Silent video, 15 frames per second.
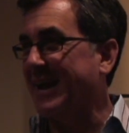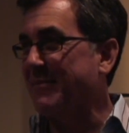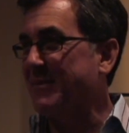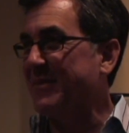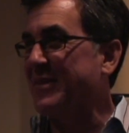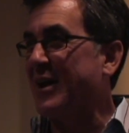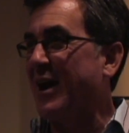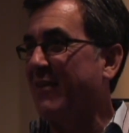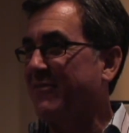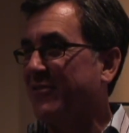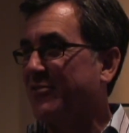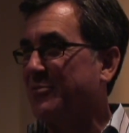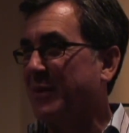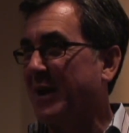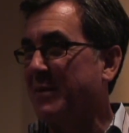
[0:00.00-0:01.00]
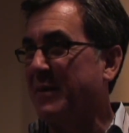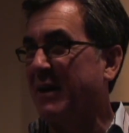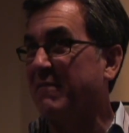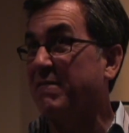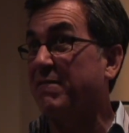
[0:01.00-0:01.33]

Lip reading: I'm in the office by about